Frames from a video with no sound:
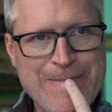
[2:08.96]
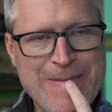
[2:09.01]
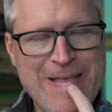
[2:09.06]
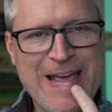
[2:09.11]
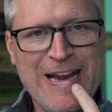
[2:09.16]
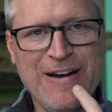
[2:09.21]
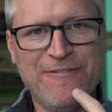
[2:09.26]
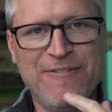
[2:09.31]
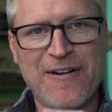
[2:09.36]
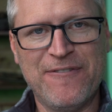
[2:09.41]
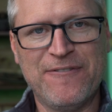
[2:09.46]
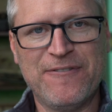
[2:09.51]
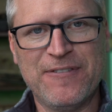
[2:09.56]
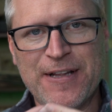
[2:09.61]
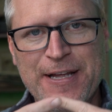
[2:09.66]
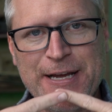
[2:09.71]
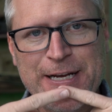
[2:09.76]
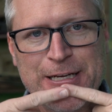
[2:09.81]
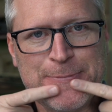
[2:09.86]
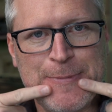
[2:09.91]
And if I
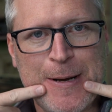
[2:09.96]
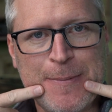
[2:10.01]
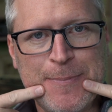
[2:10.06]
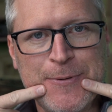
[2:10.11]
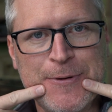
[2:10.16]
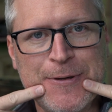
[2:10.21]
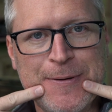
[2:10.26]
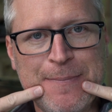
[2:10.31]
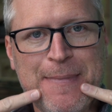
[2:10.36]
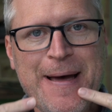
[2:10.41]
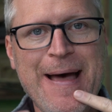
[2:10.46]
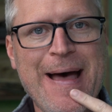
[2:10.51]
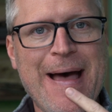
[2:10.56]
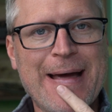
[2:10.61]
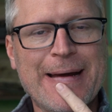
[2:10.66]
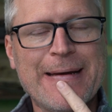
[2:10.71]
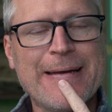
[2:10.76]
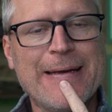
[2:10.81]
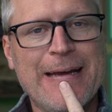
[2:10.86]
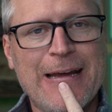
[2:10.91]
flex by pulling
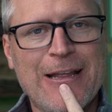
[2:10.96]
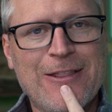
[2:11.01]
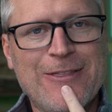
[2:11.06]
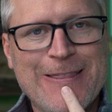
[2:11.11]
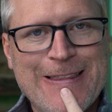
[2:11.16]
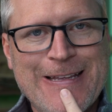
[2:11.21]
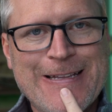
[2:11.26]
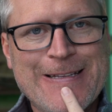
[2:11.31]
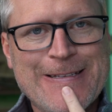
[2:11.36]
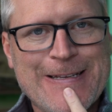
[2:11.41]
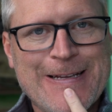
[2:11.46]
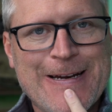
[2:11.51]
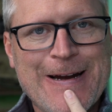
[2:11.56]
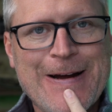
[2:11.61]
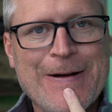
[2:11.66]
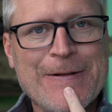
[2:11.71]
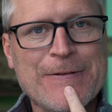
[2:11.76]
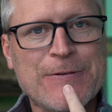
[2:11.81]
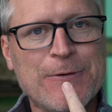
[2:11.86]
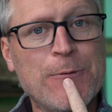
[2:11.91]
back, it thins it
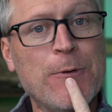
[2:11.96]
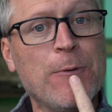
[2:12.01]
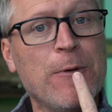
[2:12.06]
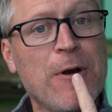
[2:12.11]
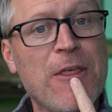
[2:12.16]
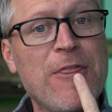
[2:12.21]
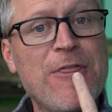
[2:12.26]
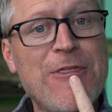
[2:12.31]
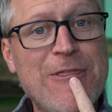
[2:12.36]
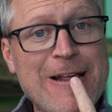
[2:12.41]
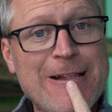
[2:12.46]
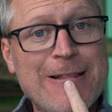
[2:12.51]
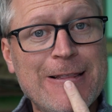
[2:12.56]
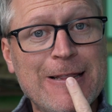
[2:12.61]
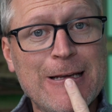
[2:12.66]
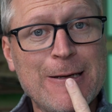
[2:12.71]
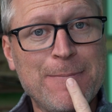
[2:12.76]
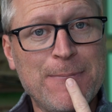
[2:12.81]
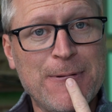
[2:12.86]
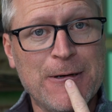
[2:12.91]
out. So we want a thin
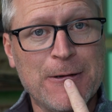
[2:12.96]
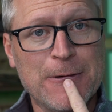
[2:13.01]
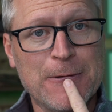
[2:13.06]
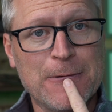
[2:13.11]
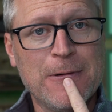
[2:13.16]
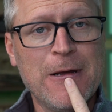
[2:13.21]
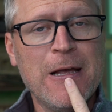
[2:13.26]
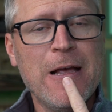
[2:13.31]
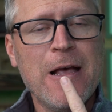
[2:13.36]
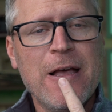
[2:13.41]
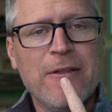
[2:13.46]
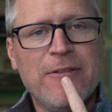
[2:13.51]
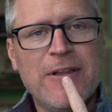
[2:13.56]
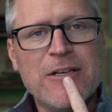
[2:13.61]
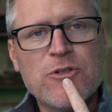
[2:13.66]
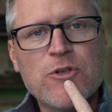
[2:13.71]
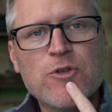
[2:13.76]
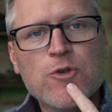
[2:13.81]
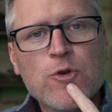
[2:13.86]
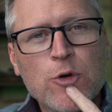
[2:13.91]
lip here.
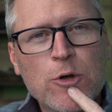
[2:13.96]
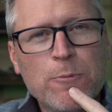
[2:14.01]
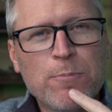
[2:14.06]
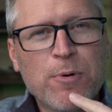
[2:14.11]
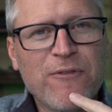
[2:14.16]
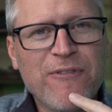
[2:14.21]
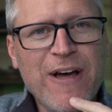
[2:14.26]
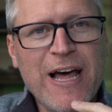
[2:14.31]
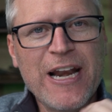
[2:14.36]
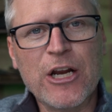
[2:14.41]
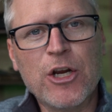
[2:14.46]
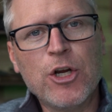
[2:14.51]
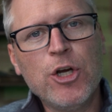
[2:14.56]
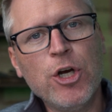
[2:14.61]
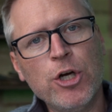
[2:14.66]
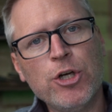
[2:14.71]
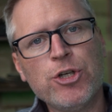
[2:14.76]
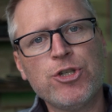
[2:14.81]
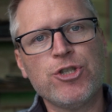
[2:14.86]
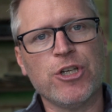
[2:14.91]
This is going to provide a
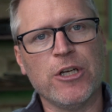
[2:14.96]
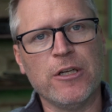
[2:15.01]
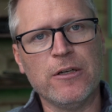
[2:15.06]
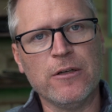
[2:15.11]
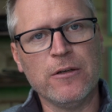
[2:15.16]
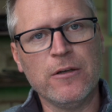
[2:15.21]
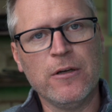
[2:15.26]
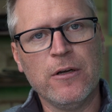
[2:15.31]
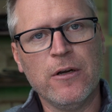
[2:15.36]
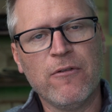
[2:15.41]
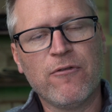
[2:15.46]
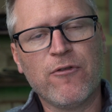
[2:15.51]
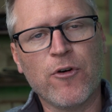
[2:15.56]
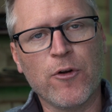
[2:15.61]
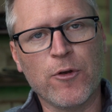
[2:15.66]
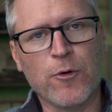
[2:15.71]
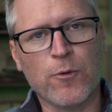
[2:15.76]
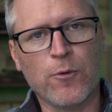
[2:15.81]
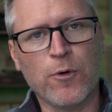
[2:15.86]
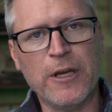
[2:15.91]
cushion for
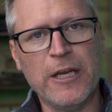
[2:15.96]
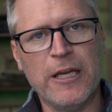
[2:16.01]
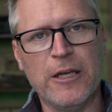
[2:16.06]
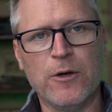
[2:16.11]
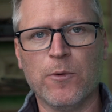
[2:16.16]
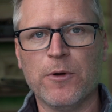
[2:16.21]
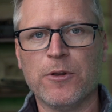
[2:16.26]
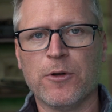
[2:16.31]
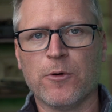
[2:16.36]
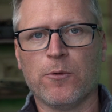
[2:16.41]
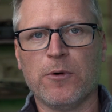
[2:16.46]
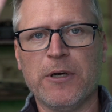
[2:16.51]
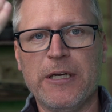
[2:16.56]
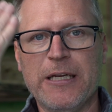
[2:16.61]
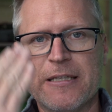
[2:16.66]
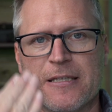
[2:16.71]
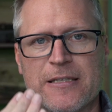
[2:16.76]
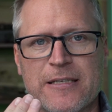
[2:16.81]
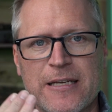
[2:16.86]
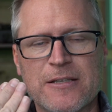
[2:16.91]
the reed. When the
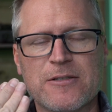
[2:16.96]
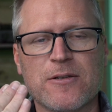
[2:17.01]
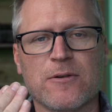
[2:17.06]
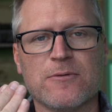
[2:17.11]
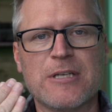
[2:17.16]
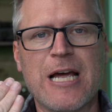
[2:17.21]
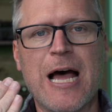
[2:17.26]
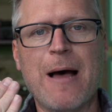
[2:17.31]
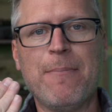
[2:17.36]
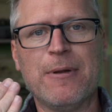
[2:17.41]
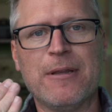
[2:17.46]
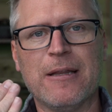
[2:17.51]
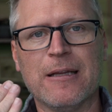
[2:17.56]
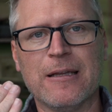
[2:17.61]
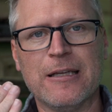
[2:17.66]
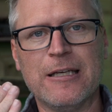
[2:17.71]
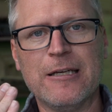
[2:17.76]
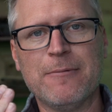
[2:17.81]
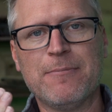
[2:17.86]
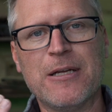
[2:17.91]
reed sits on top of the
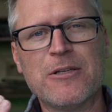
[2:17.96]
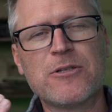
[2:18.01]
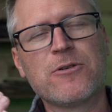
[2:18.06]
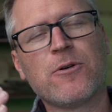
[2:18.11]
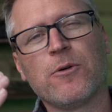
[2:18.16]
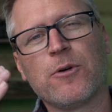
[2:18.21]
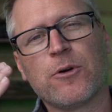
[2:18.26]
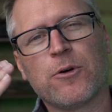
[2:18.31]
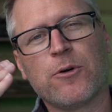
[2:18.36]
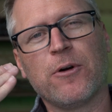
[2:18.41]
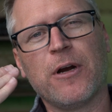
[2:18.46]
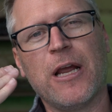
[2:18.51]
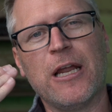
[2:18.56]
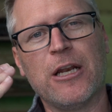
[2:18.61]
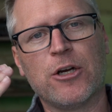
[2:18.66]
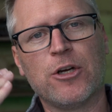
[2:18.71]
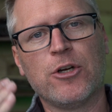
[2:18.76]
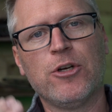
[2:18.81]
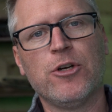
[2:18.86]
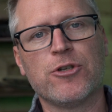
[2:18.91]
lip, it's going to create
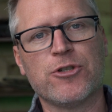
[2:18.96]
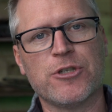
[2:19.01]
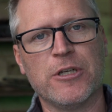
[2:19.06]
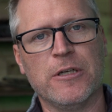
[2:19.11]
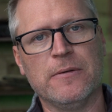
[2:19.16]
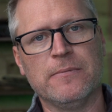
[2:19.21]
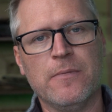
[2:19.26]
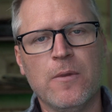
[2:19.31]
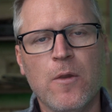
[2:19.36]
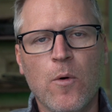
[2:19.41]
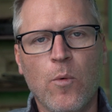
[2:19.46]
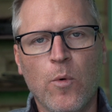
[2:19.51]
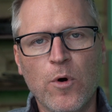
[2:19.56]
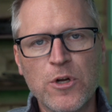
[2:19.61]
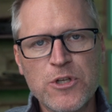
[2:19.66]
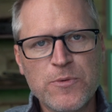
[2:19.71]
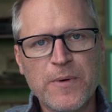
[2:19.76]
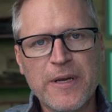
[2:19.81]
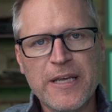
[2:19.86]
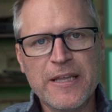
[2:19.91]
a cushion.
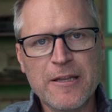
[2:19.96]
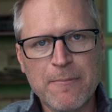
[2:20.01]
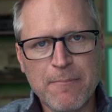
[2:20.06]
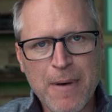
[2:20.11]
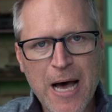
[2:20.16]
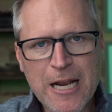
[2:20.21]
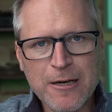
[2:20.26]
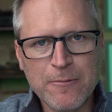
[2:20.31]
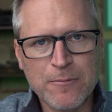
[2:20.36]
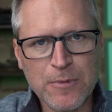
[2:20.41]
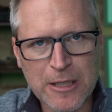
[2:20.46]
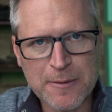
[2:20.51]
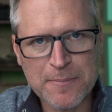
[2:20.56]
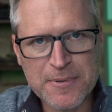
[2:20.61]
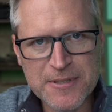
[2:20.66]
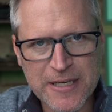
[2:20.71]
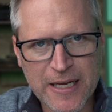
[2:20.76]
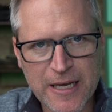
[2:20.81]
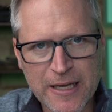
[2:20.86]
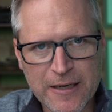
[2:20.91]
Once we get the bottom lip
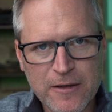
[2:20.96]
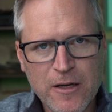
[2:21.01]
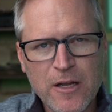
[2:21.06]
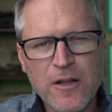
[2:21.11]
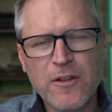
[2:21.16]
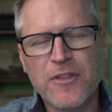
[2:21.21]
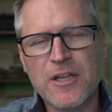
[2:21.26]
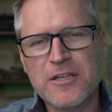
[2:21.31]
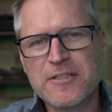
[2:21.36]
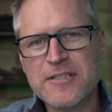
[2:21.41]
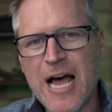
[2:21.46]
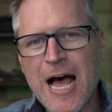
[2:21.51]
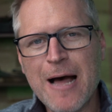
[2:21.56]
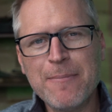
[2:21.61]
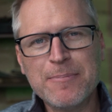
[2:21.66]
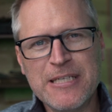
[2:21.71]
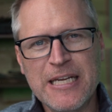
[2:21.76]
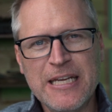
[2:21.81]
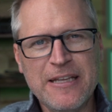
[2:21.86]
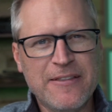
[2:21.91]
set, the
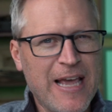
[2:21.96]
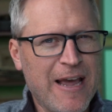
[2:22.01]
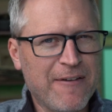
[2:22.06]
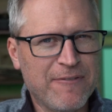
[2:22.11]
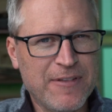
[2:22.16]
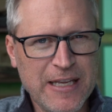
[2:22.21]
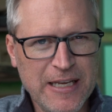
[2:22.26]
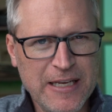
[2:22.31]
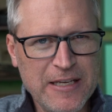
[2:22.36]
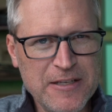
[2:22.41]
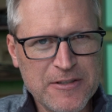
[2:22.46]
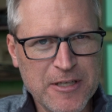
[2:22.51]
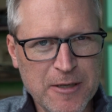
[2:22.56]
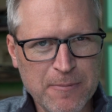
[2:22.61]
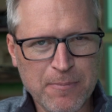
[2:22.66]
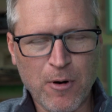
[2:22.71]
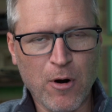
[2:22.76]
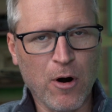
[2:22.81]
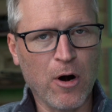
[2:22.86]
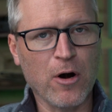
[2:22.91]
top teeth have the easy
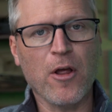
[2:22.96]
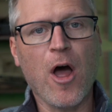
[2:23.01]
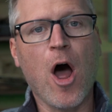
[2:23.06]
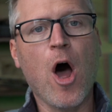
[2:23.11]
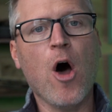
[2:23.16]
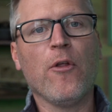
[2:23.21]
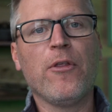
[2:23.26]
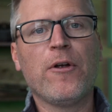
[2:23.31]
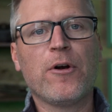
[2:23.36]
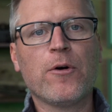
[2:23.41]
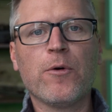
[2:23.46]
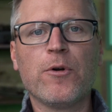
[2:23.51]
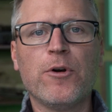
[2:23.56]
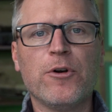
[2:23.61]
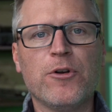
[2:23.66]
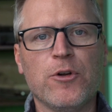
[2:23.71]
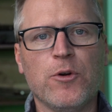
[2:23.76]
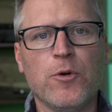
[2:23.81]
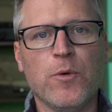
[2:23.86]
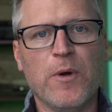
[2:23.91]
part. All they're going to
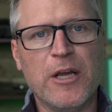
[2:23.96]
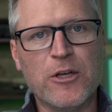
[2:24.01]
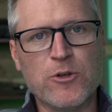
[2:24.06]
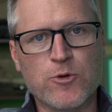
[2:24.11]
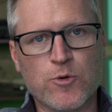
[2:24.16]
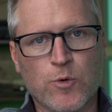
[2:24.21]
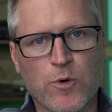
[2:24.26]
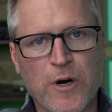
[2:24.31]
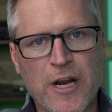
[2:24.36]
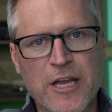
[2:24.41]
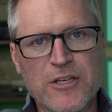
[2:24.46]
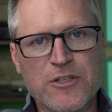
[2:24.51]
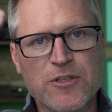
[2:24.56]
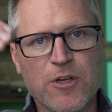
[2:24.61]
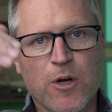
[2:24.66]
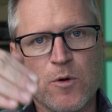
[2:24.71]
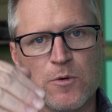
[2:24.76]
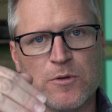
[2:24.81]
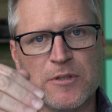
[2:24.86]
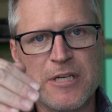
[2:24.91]
do is
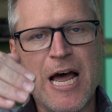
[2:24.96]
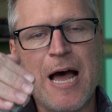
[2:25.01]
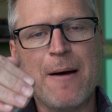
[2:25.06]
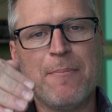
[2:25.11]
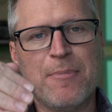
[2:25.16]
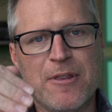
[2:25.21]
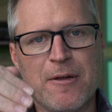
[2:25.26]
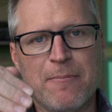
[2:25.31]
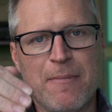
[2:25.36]
rest on top of the